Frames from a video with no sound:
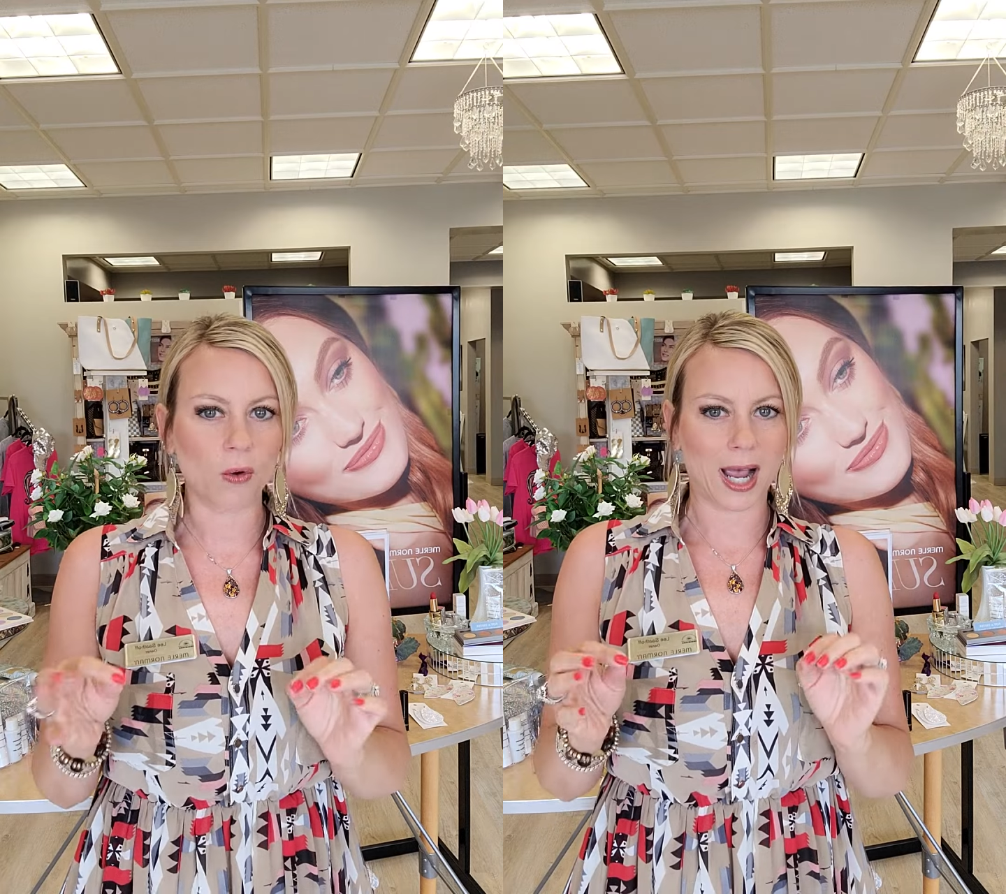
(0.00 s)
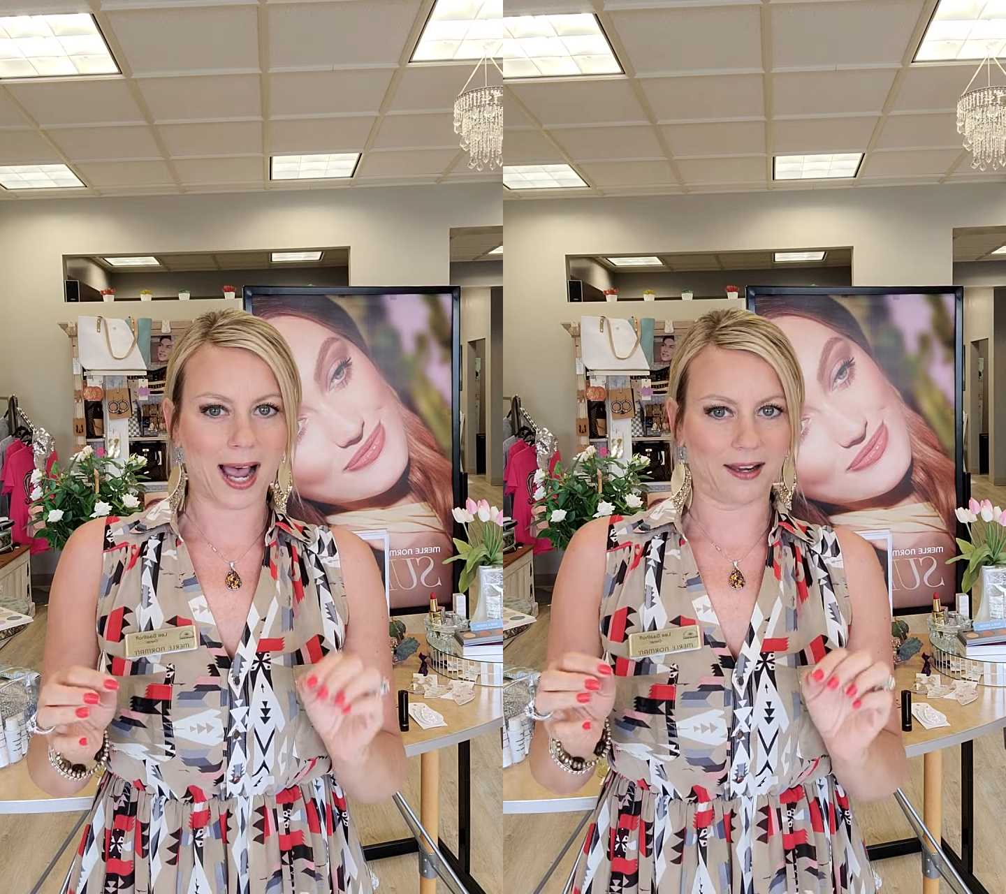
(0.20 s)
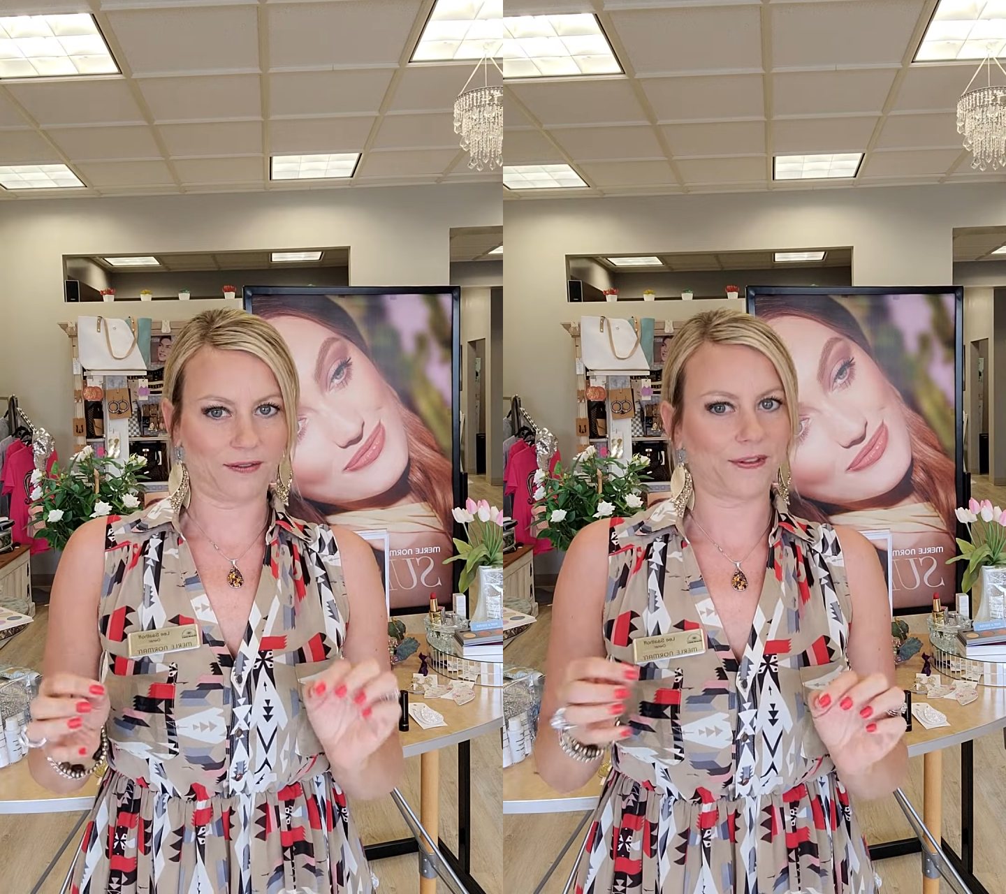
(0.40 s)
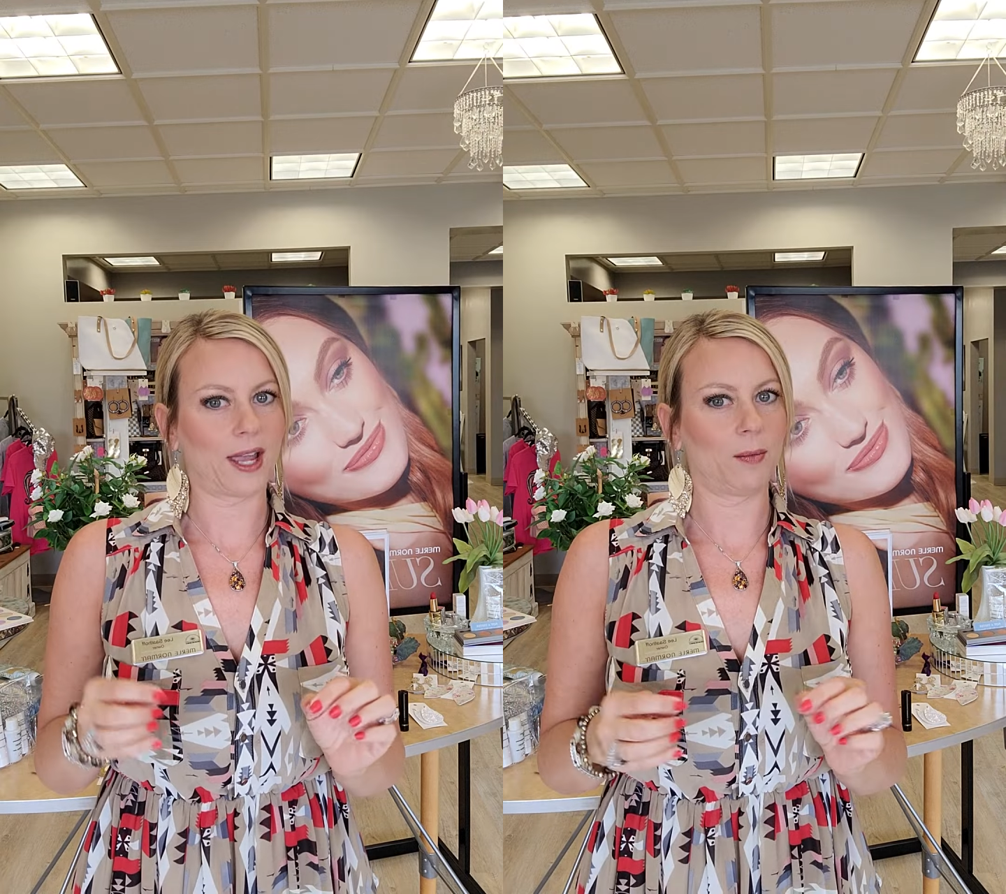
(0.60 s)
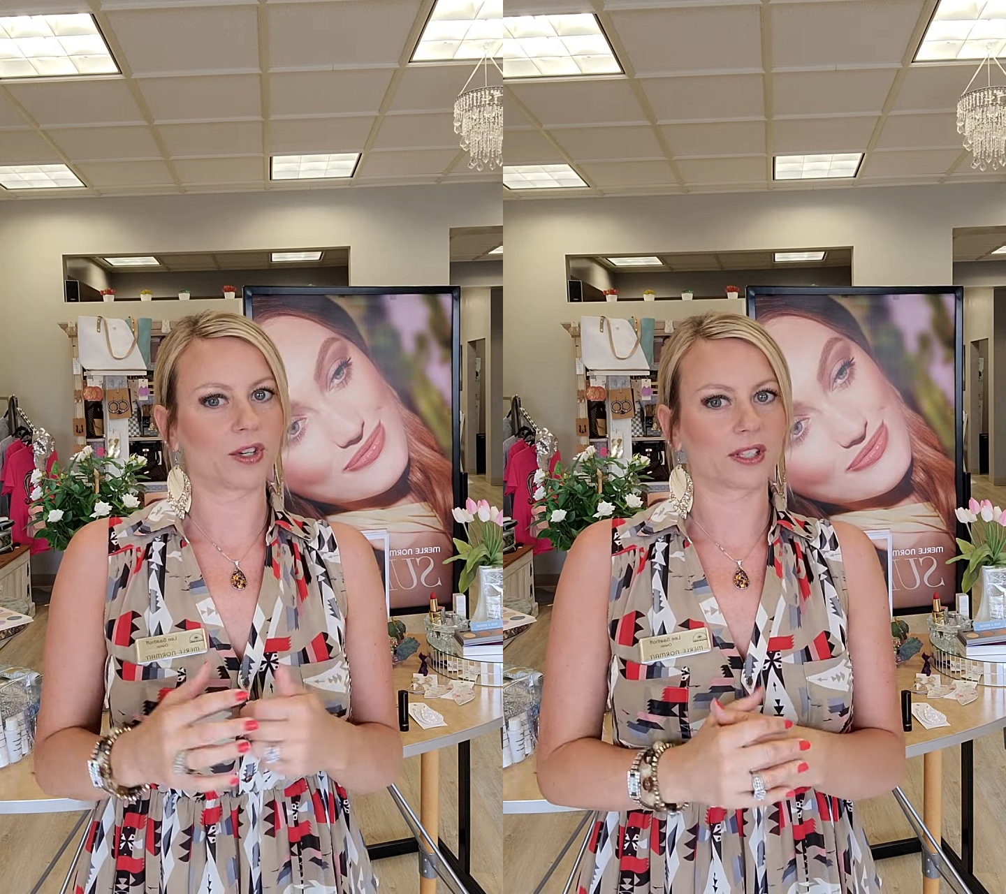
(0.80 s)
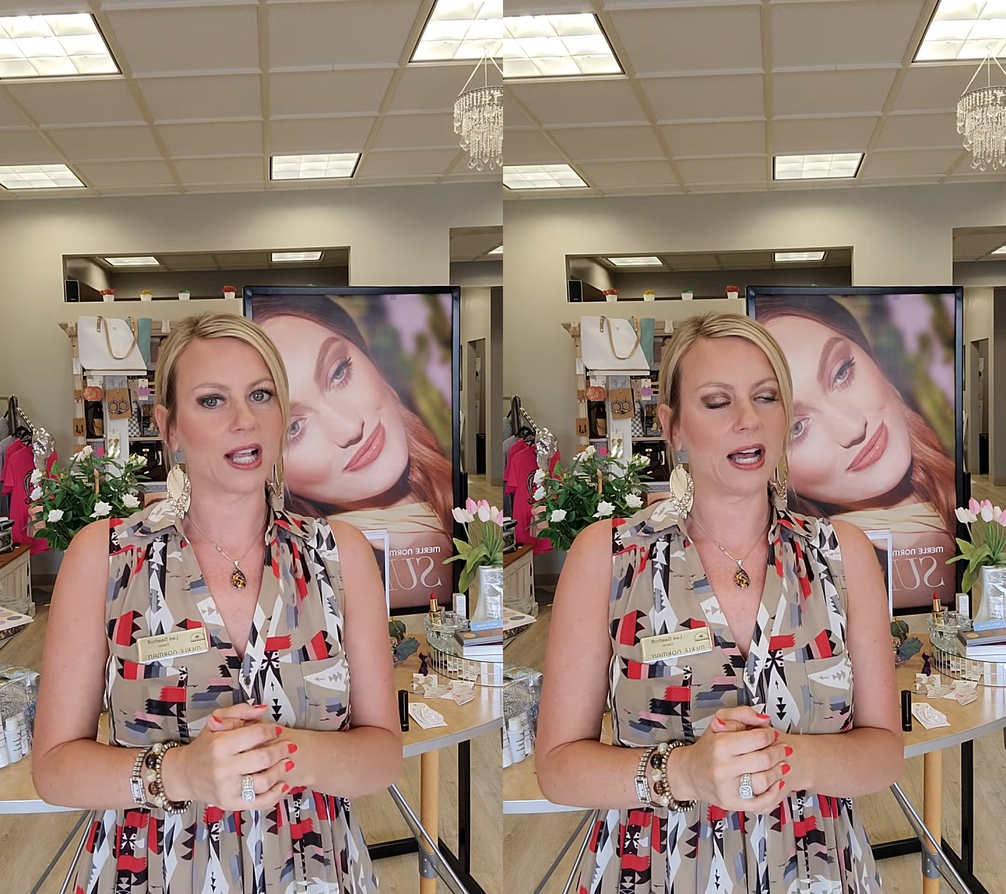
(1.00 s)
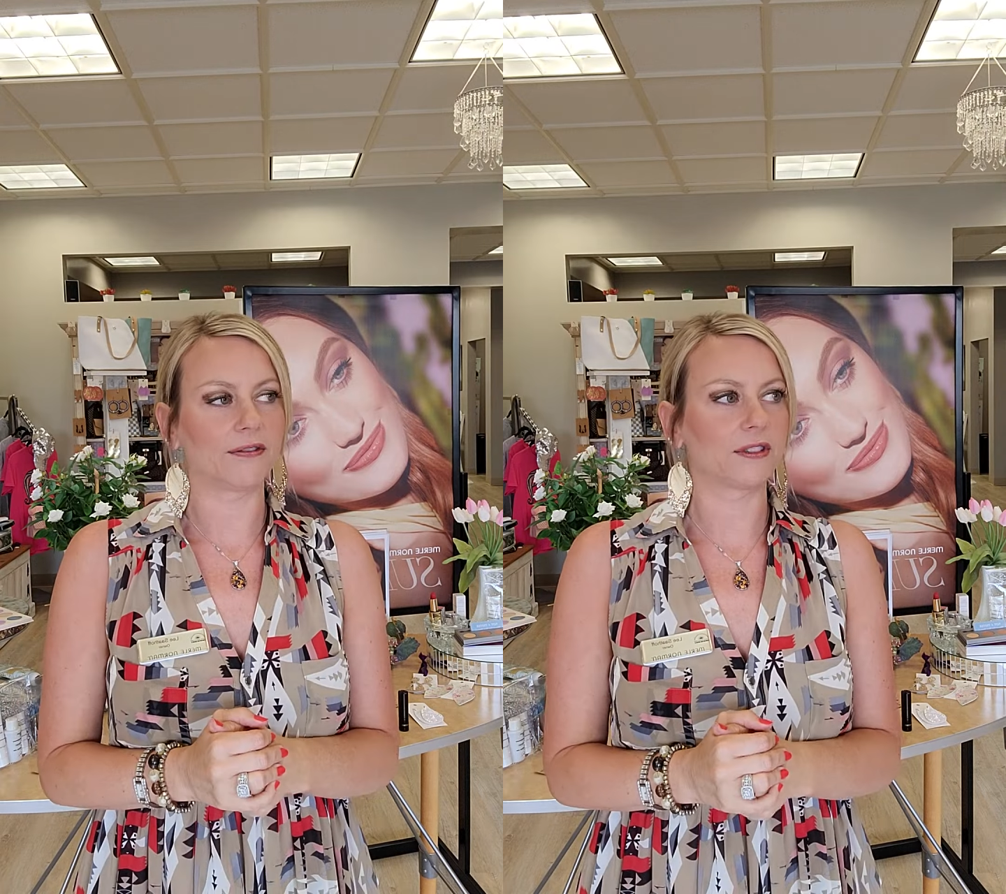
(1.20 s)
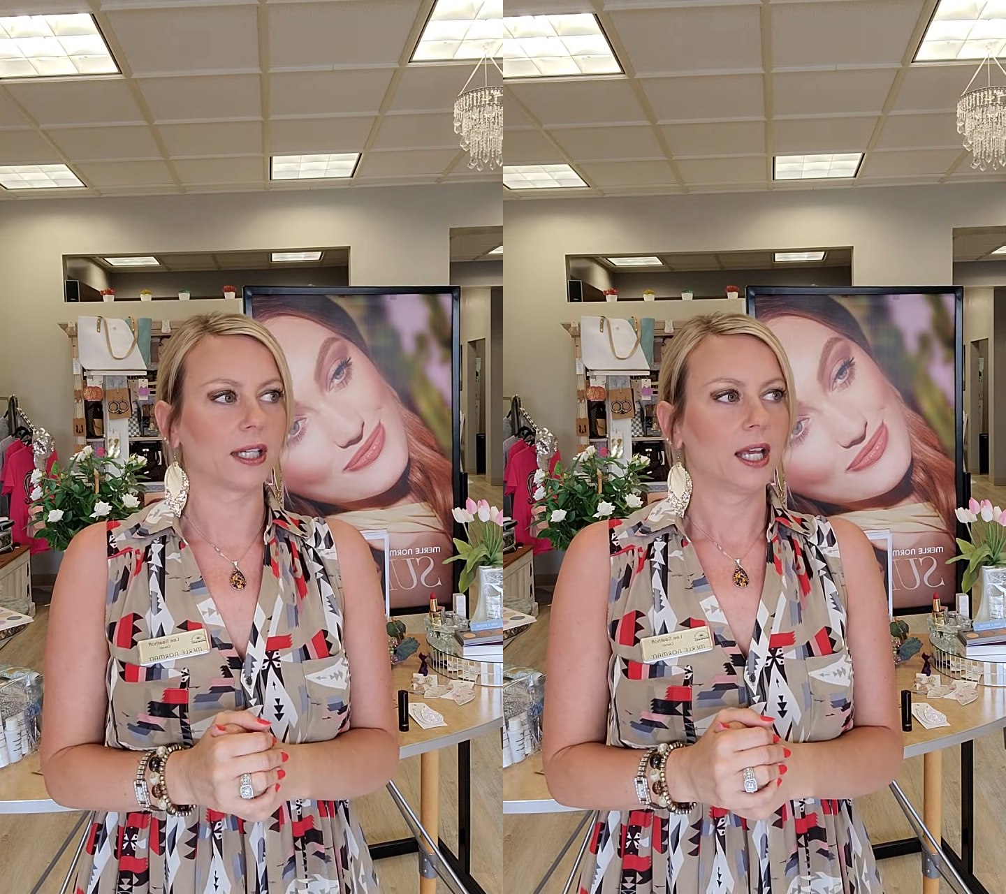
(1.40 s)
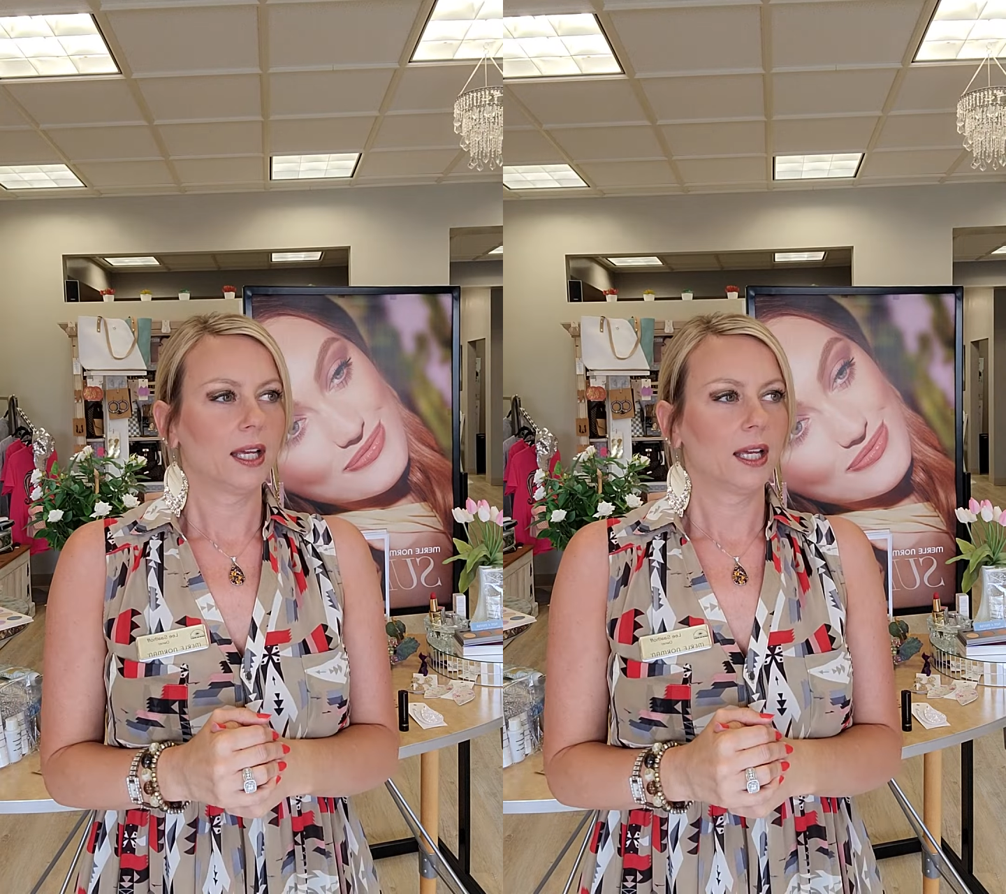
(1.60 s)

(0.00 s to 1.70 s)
cotton fibers left.